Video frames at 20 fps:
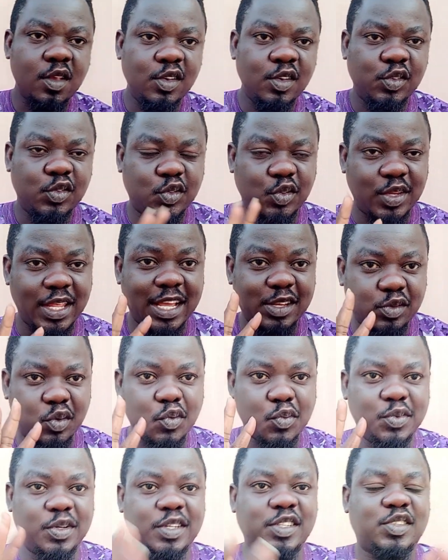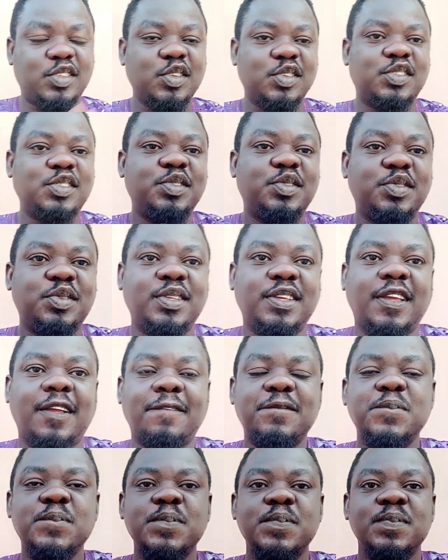So that's what we'll be discussing today.
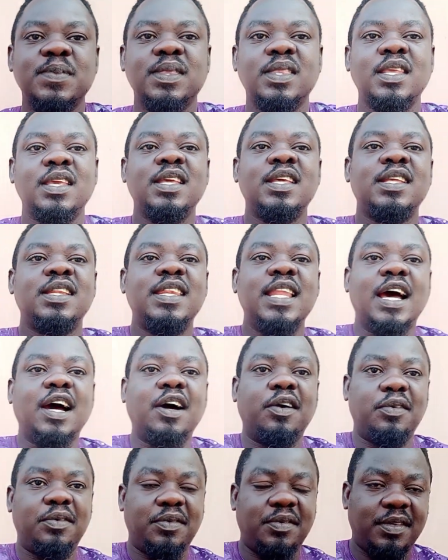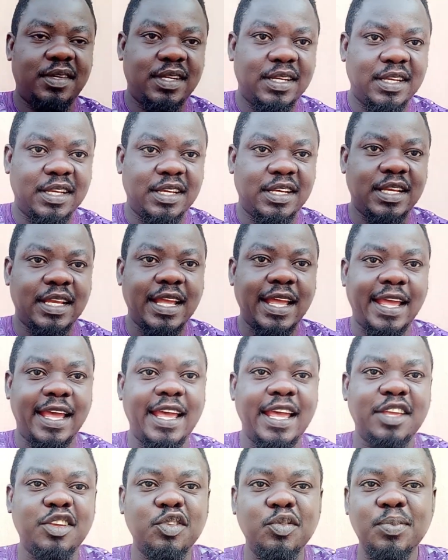Now, uh,
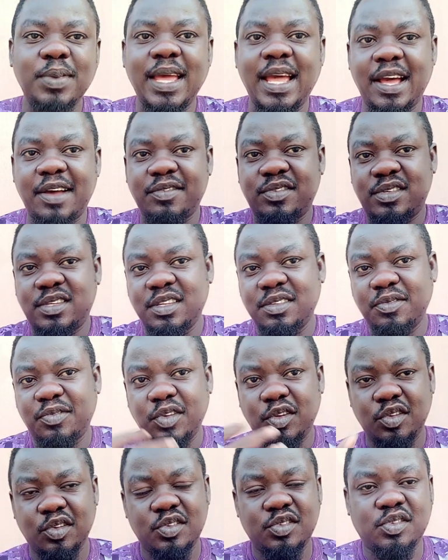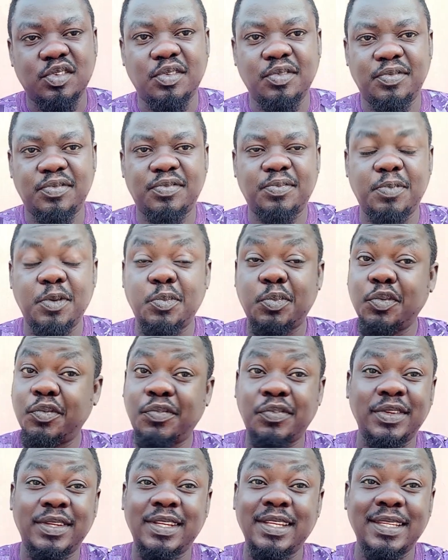you may have seen videos of people
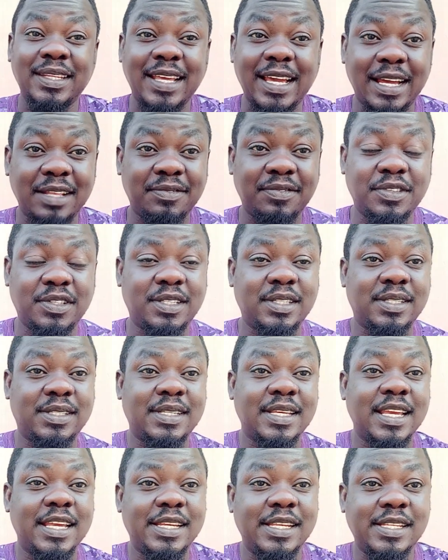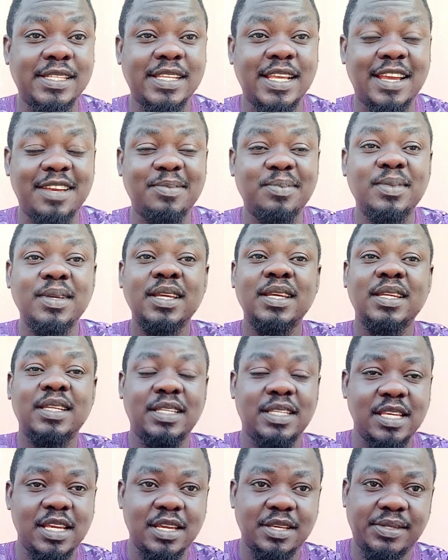feeding catfishes anytime.
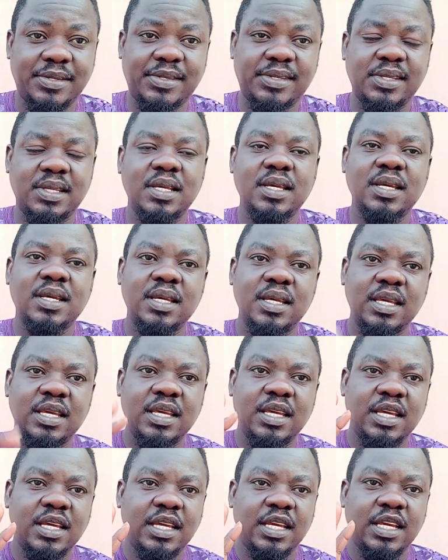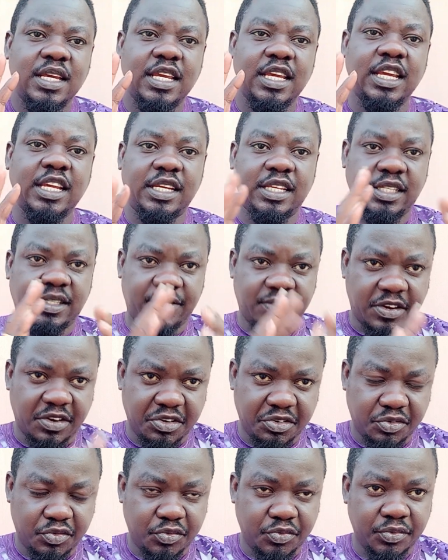Yes, it is very
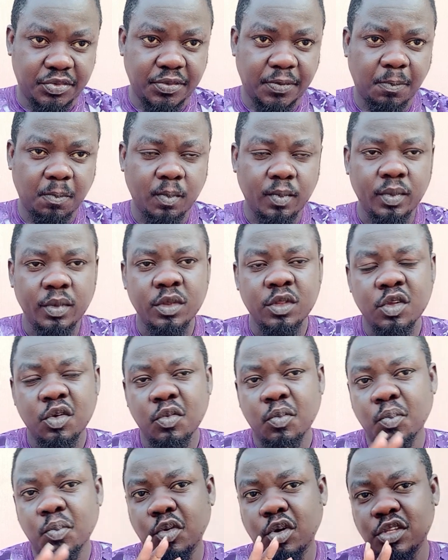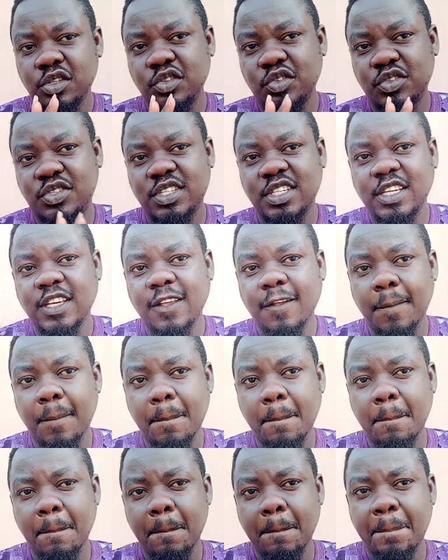good. But you see,
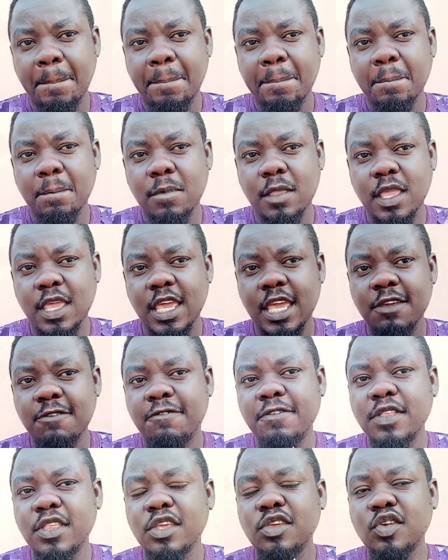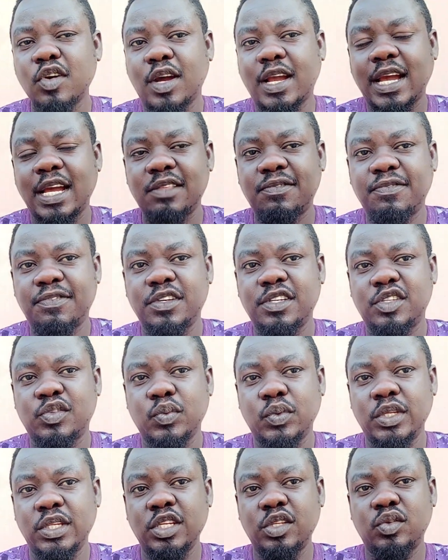in feeding your catfish,
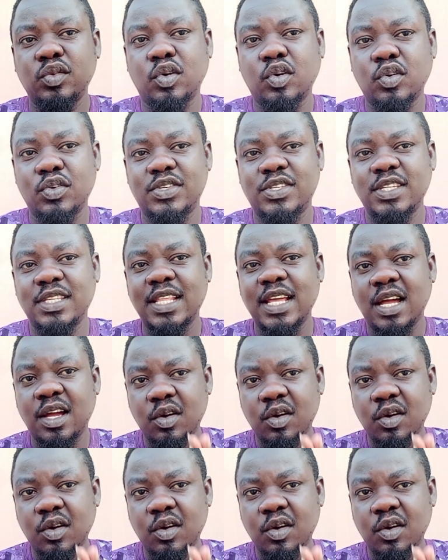we need to consider